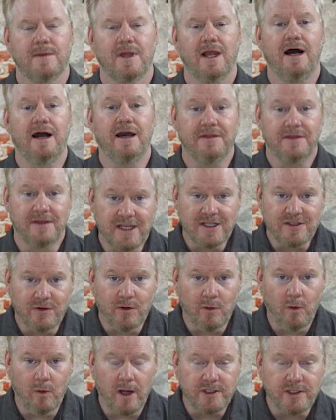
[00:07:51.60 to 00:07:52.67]
Hi, thanks
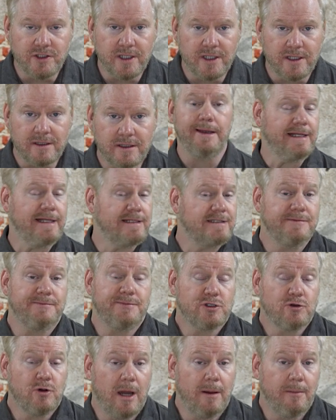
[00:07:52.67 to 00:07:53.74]
for watching. Hit
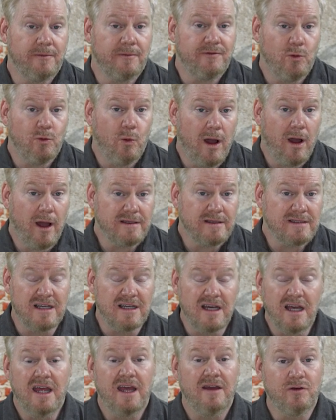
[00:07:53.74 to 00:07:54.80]
subscribe if you want.
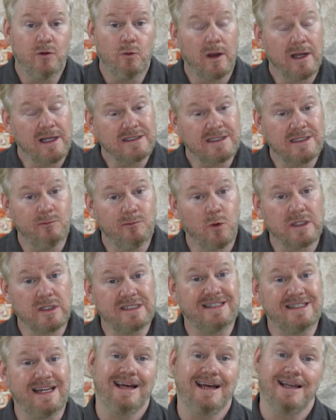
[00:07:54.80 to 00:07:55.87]
If you want to see more
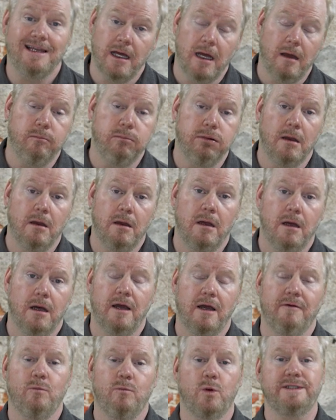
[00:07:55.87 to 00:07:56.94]
stand-up,
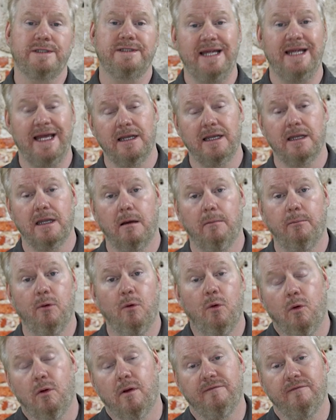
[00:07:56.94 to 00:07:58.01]
I have more stand-up,
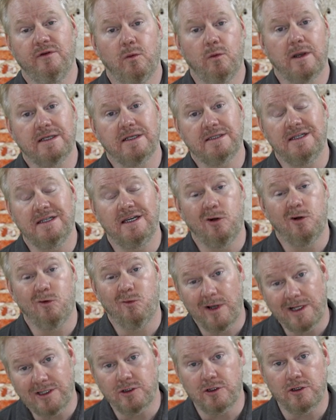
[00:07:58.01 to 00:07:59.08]
or if you want to see an
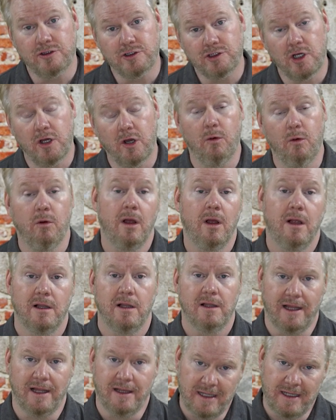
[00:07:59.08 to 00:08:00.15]
original show
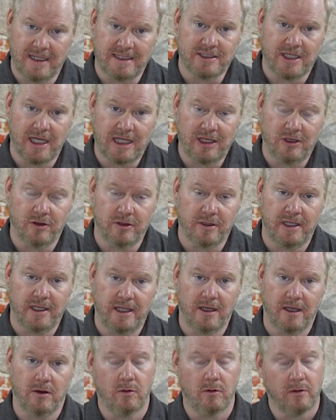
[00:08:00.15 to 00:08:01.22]
like Let's Get
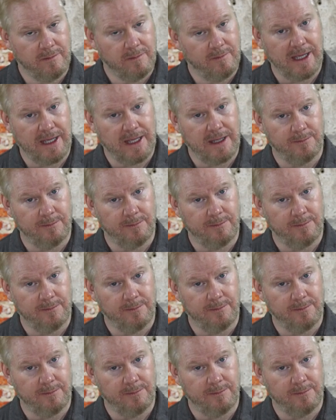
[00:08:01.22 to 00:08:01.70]
Cooking or The Mike